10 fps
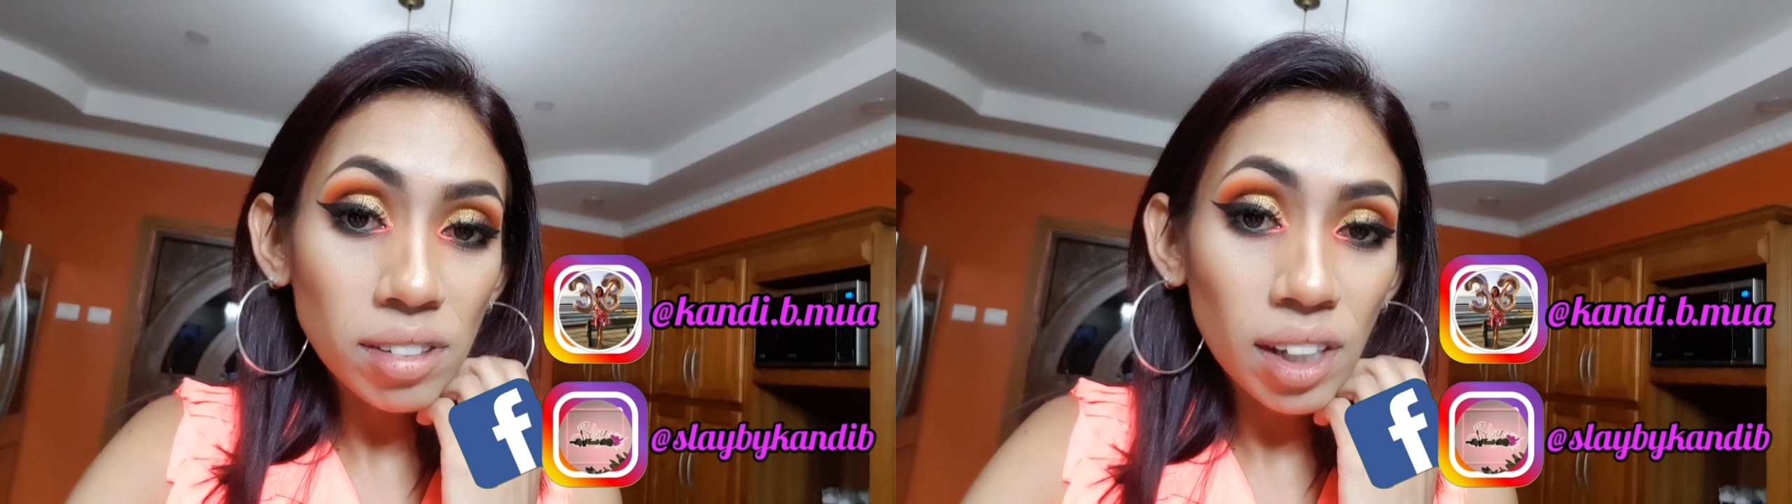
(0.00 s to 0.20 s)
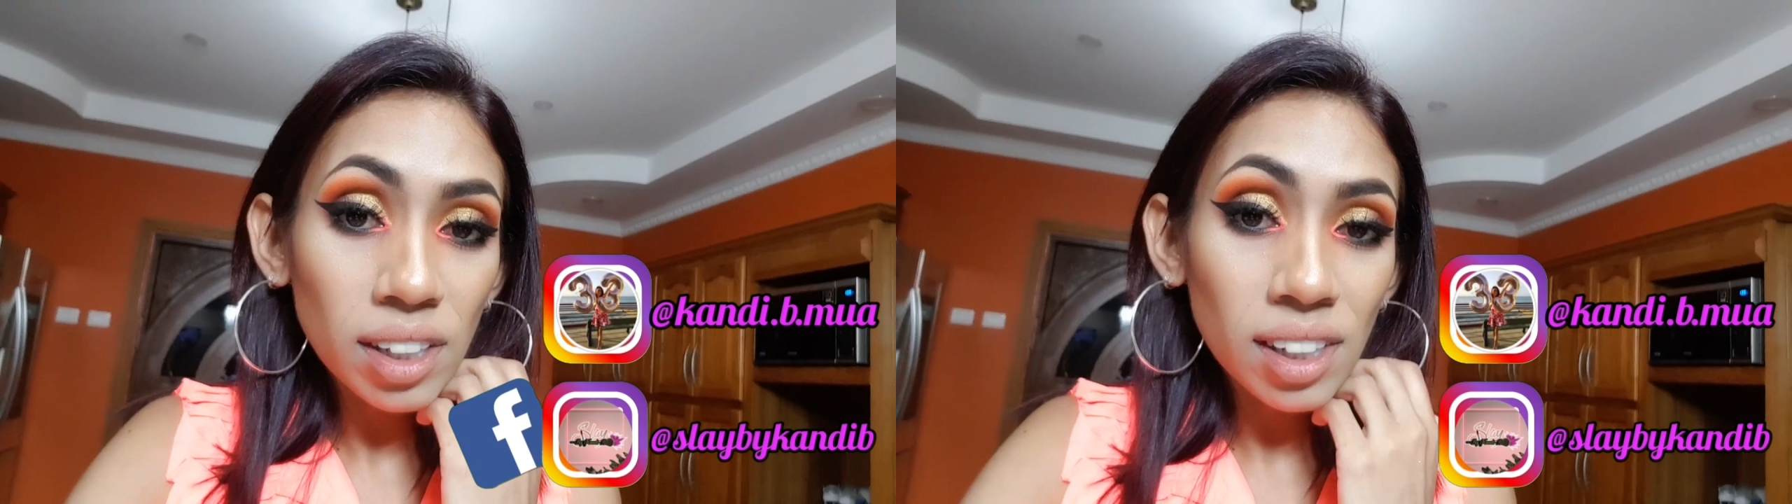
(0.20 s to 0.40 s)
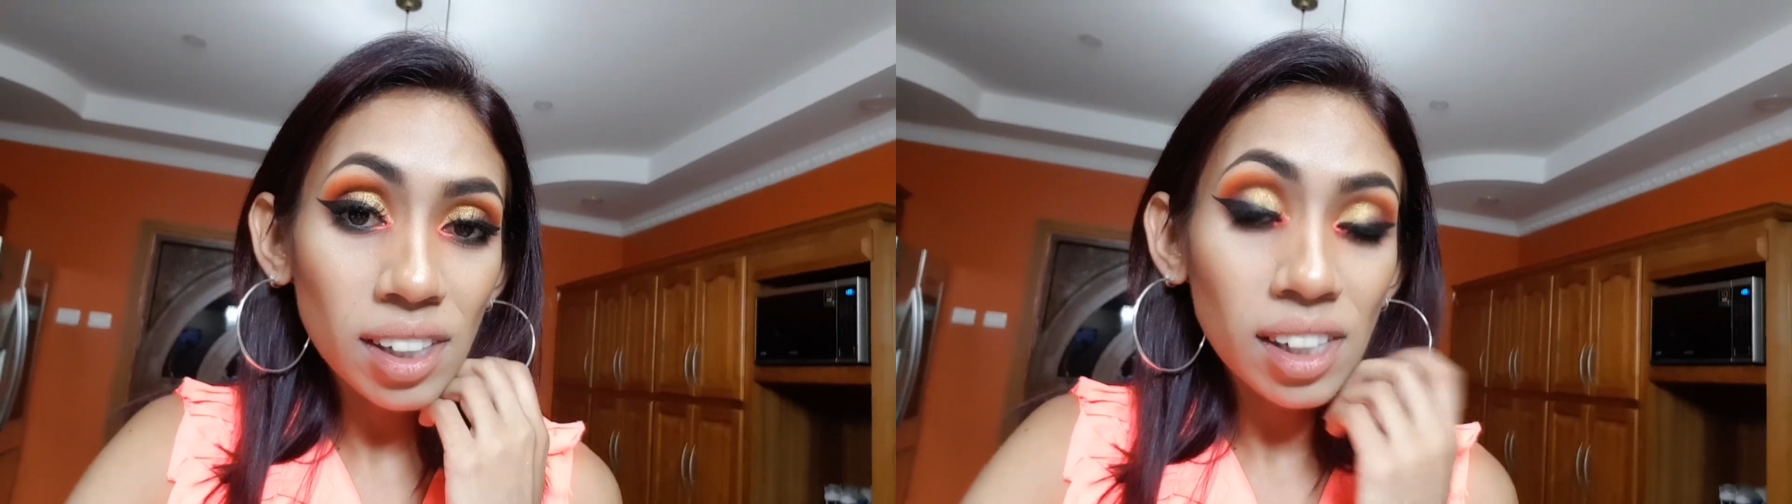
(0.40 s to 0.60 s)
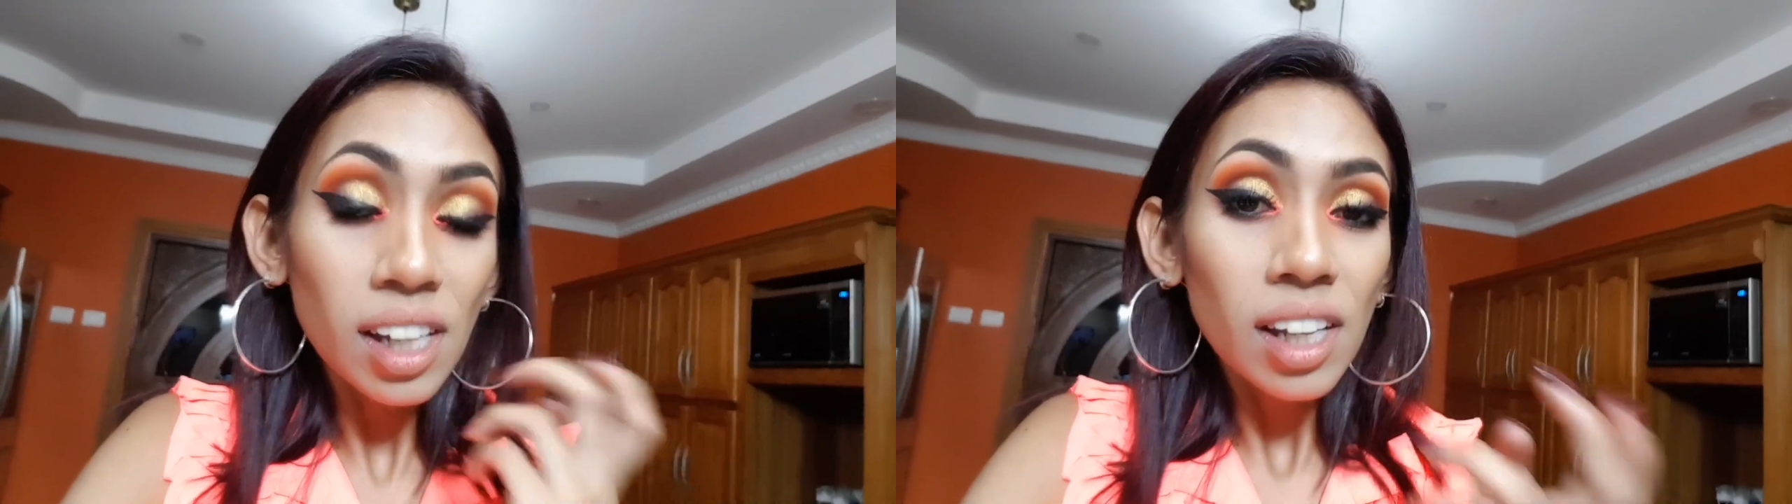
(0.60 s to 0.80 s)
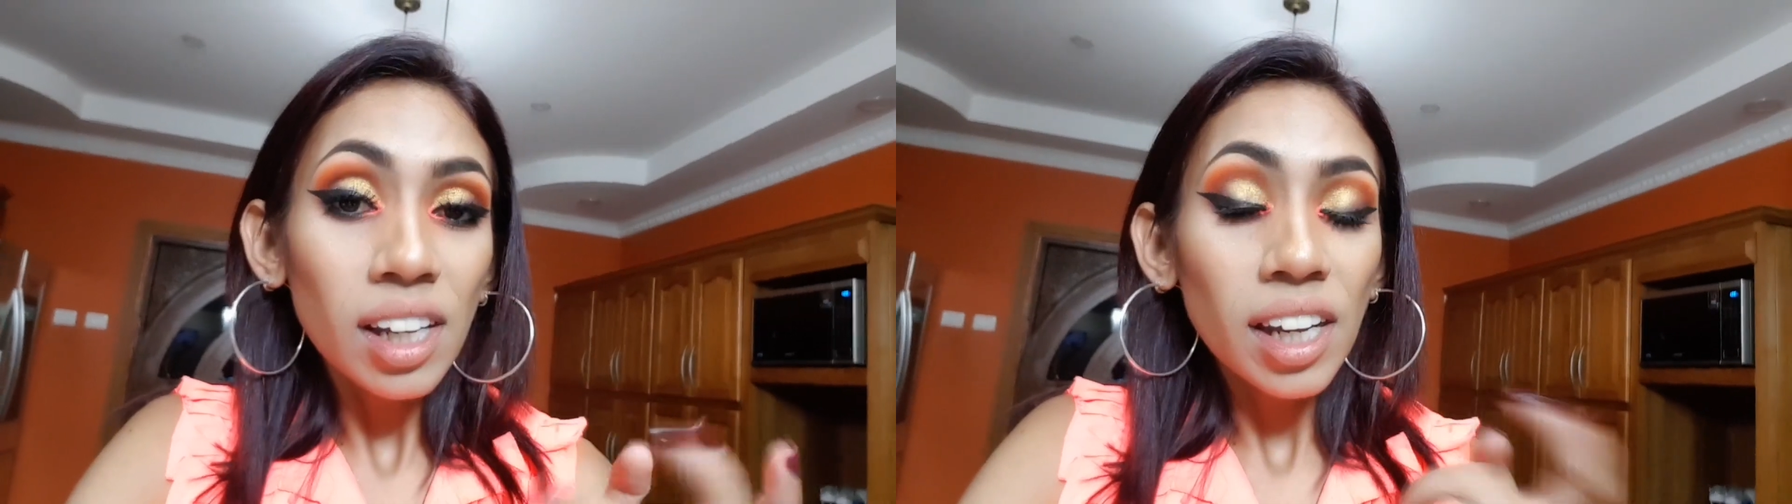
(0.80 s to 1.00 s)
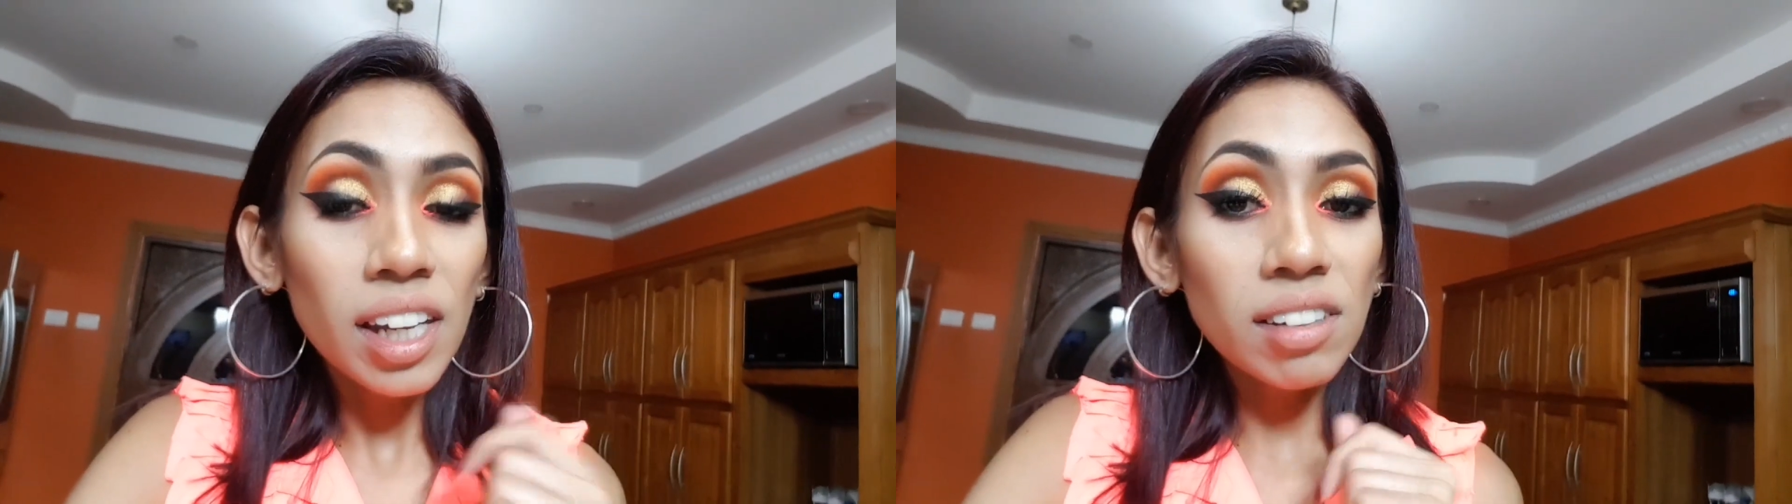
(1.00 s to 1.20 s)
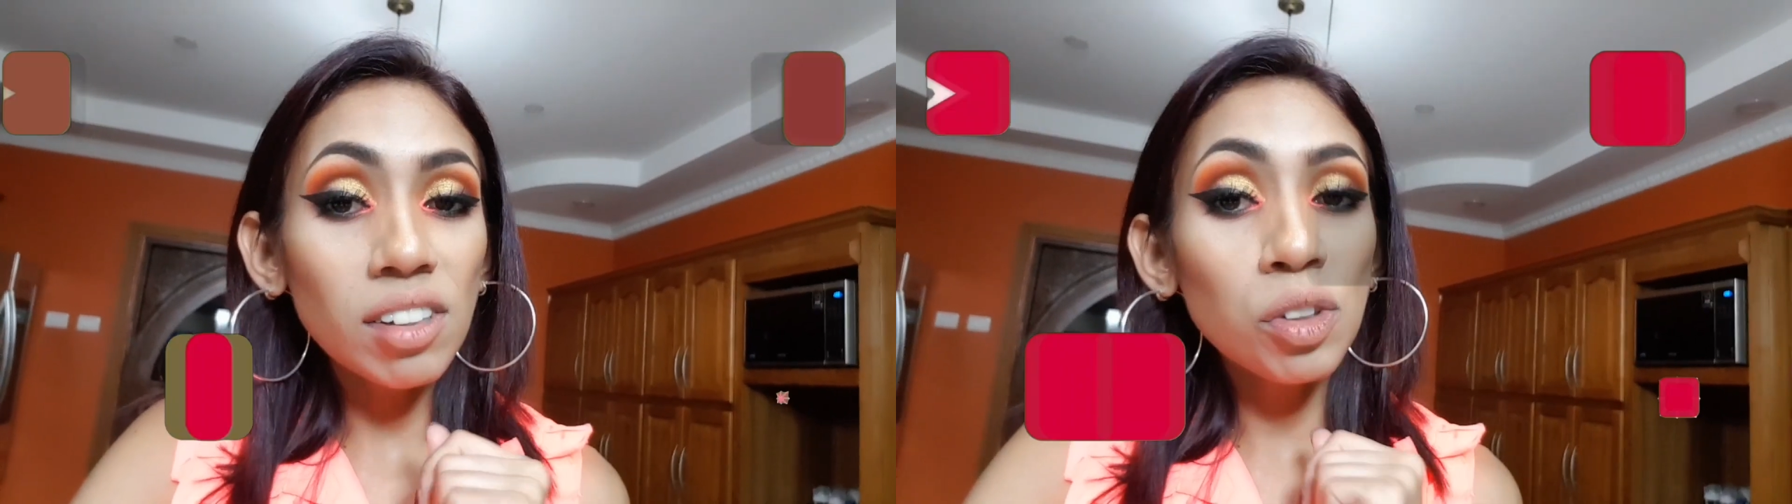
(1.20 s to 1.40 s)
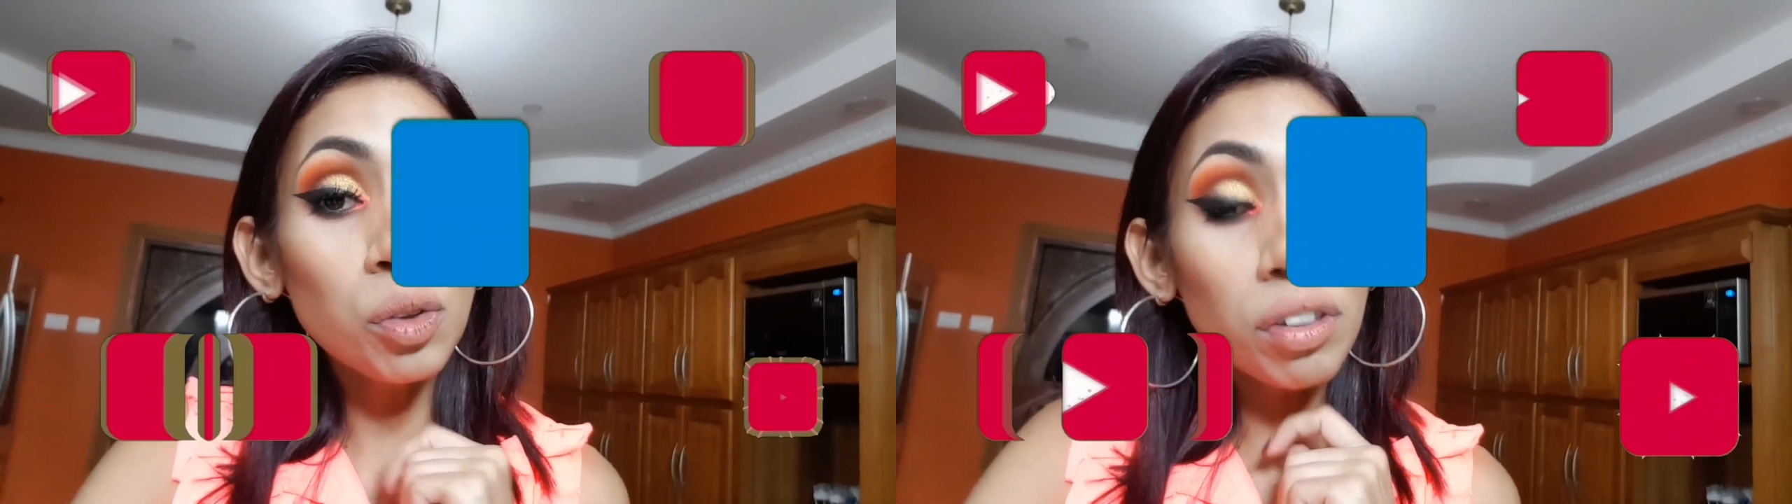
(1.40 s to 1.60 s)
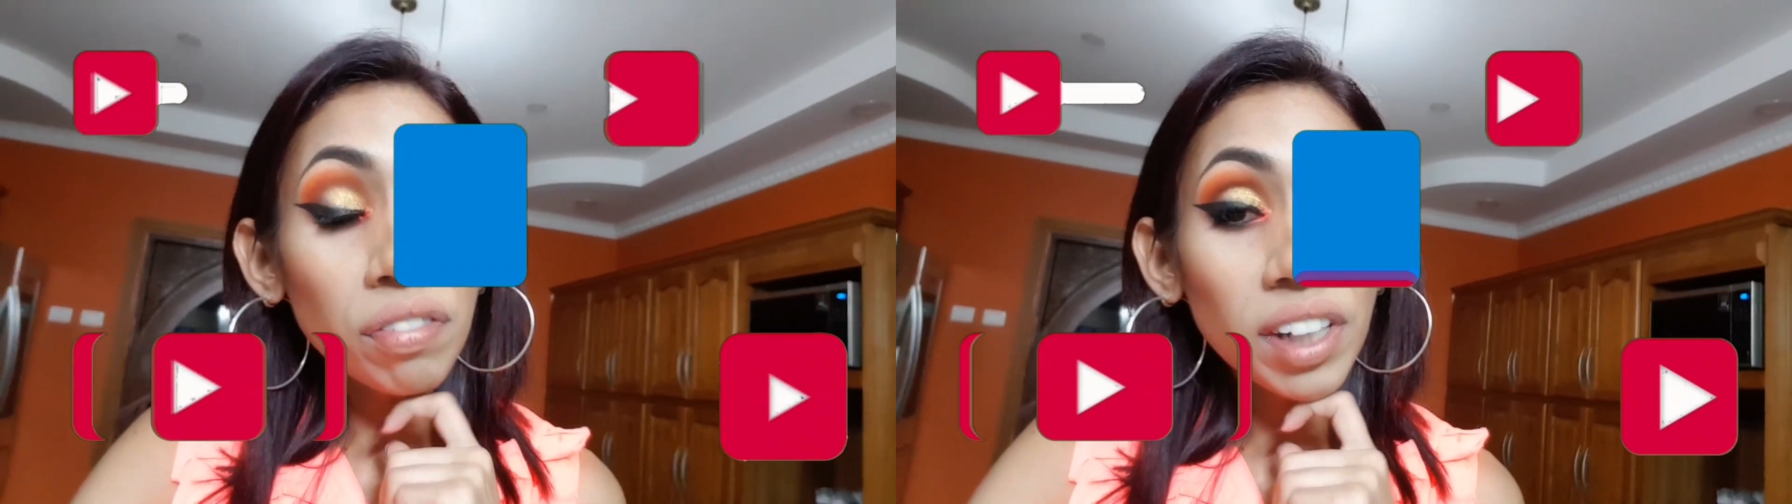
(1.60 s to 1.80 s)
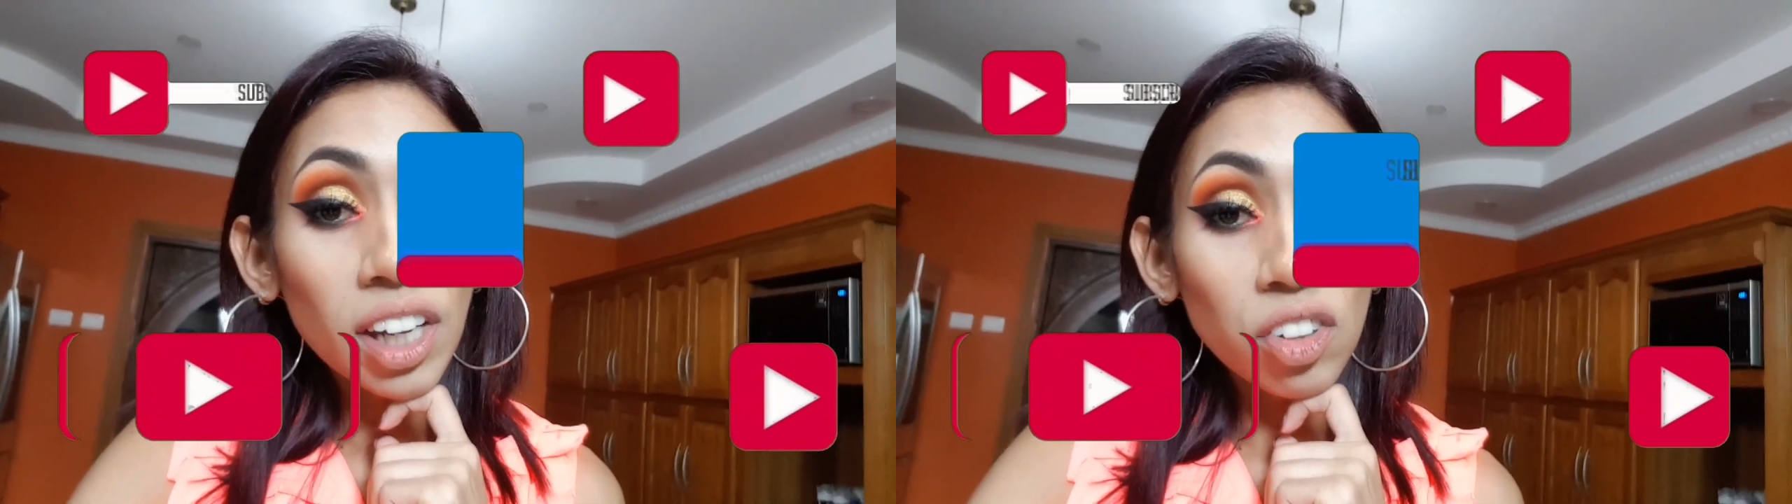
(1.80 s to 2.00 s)
channel, hit the
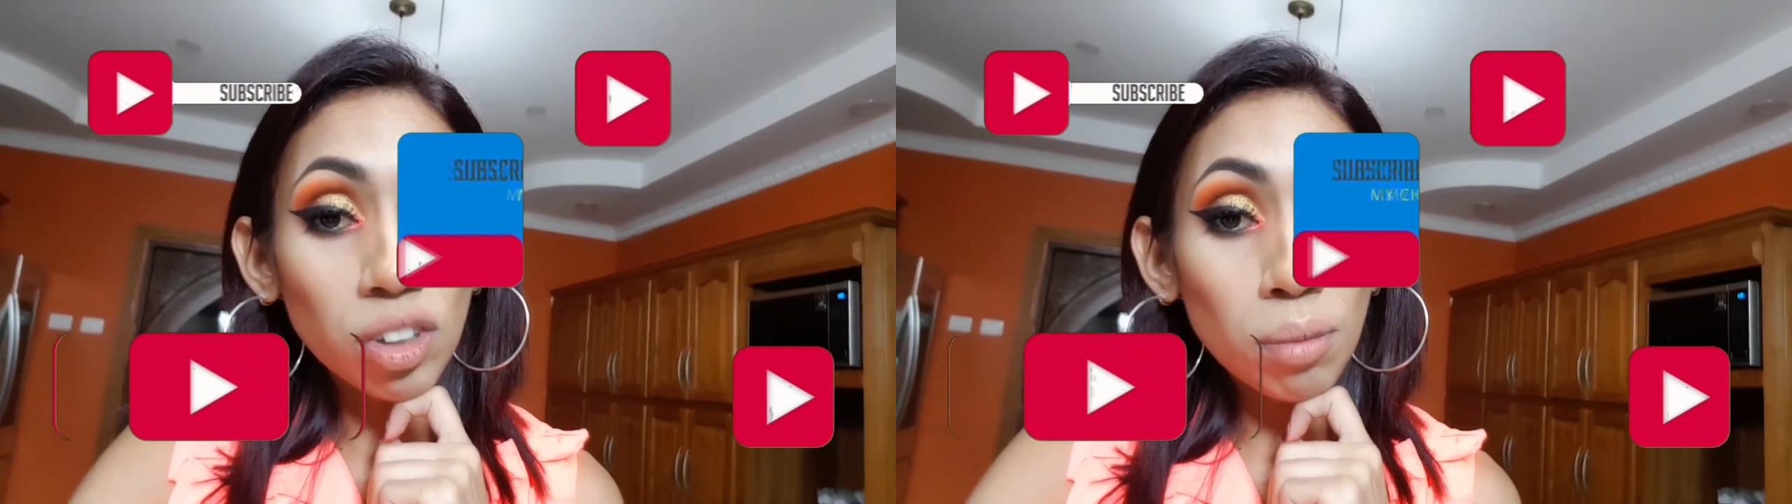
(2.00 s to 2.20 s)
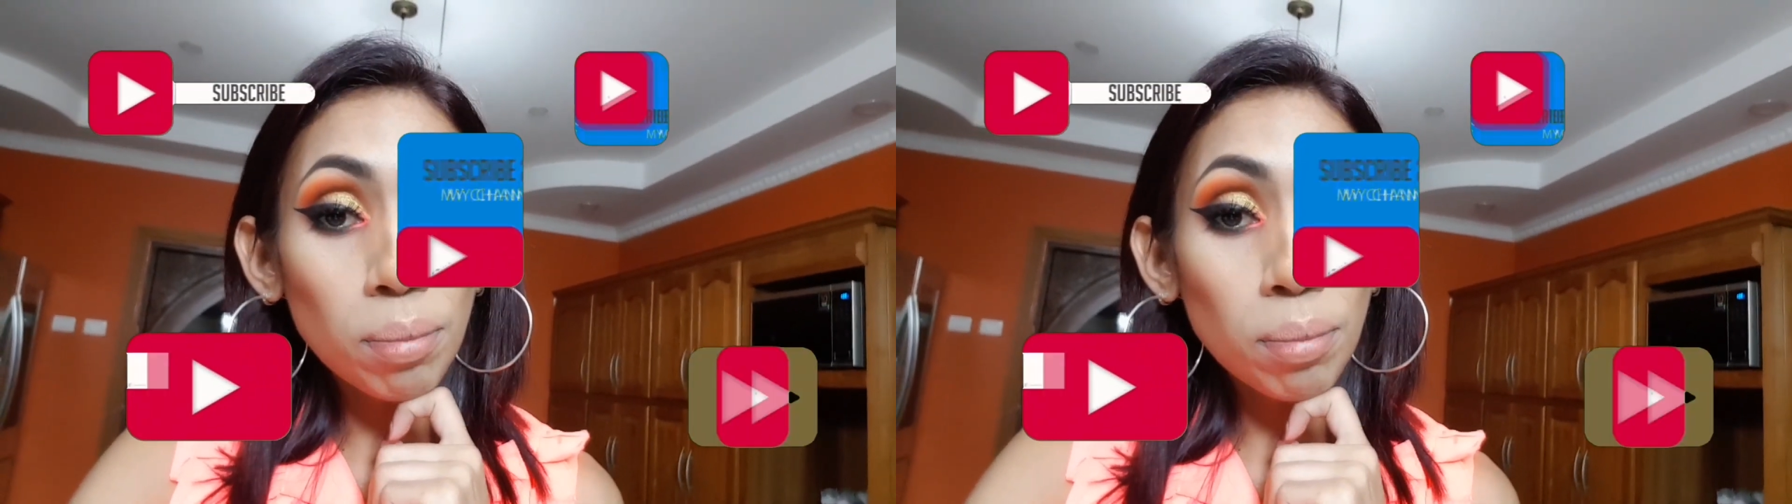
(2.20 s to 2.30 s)
notification